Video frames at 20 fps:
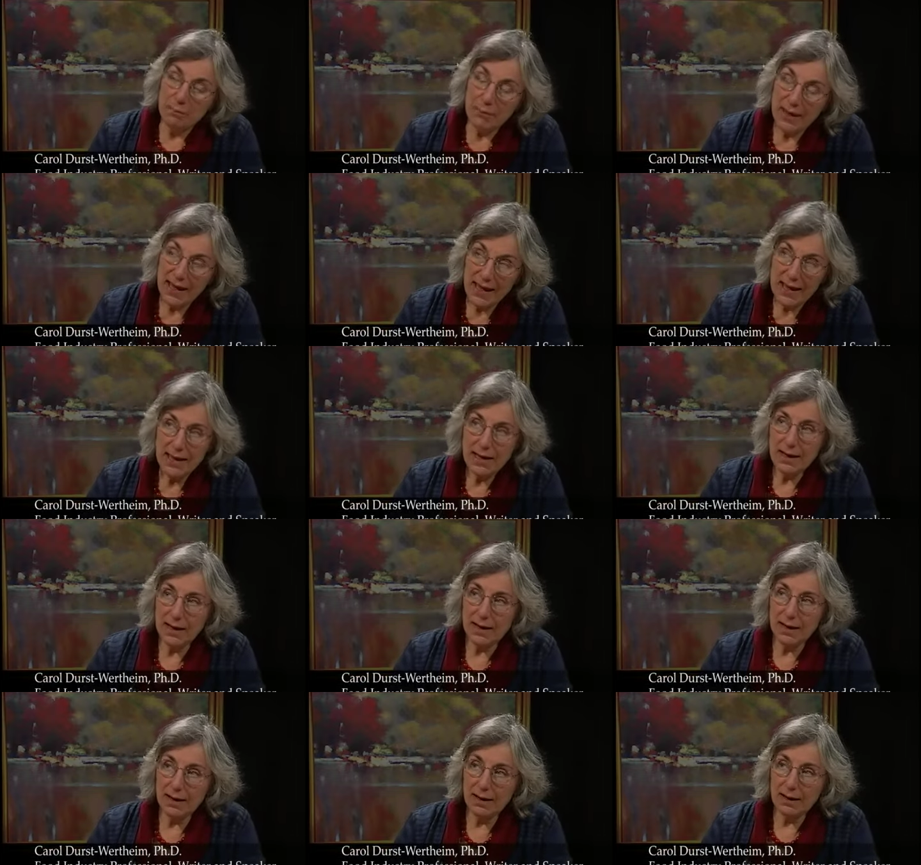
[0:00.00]

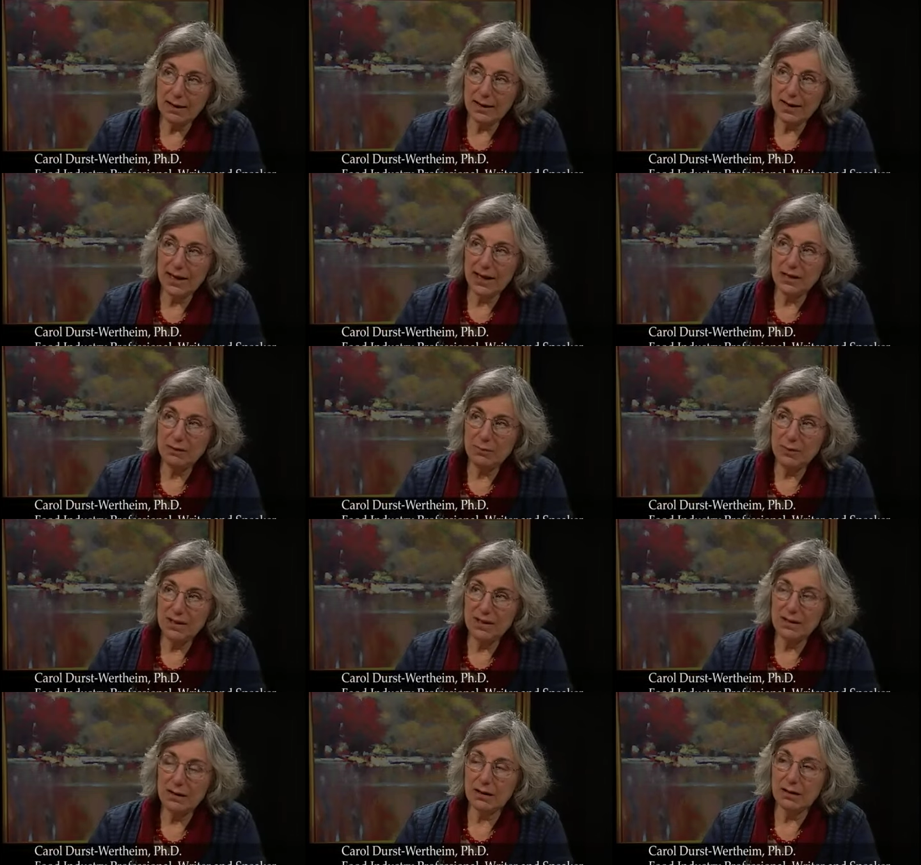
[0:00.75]
Baking can
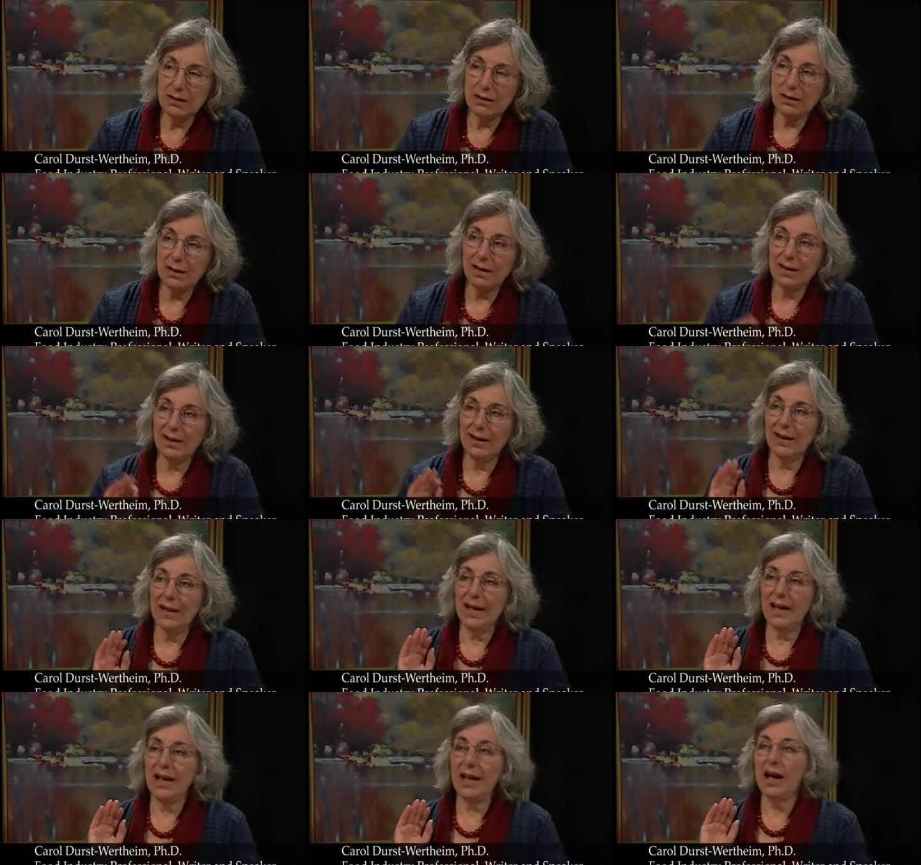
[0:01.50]
be done
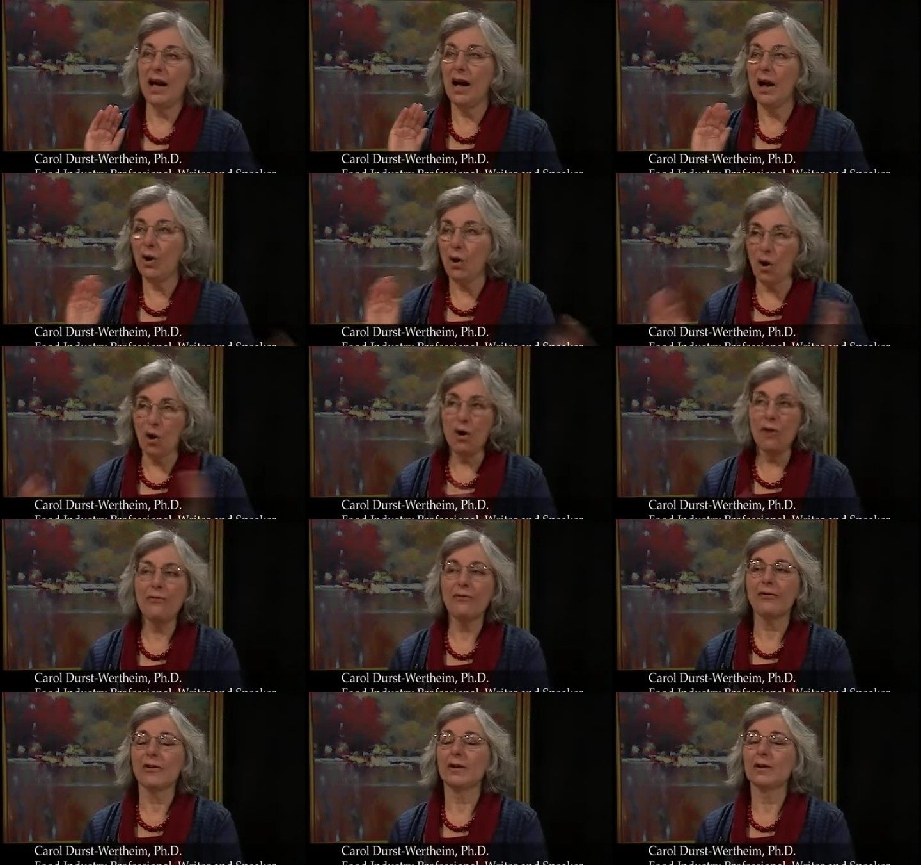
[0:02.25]

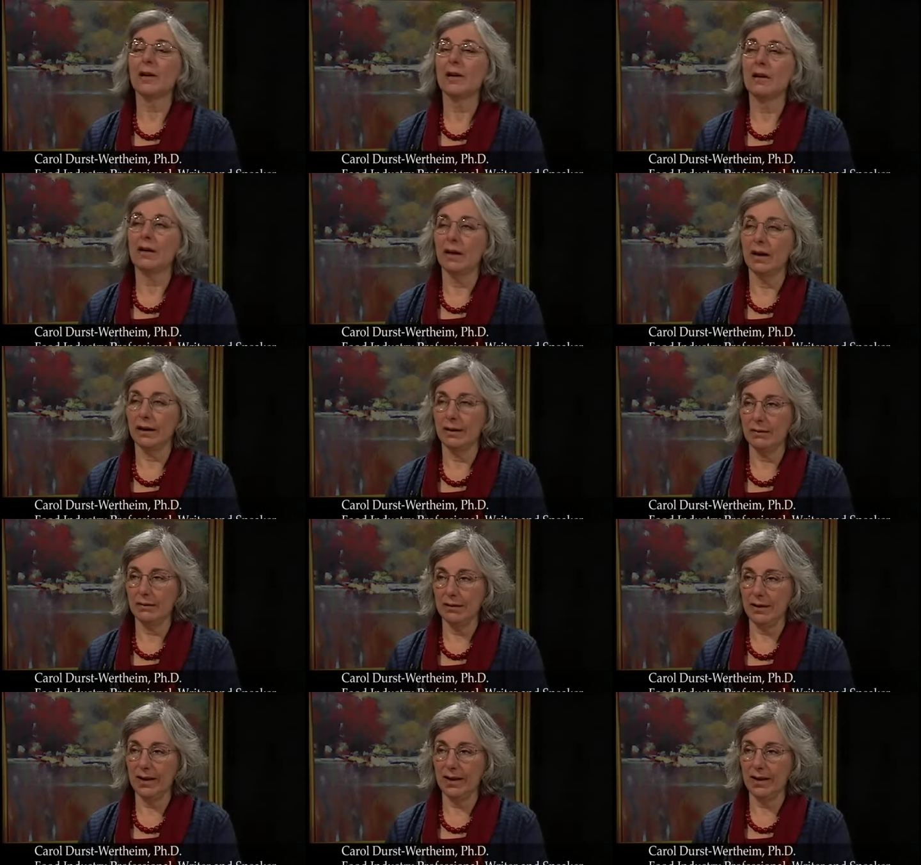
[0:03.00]
off the line.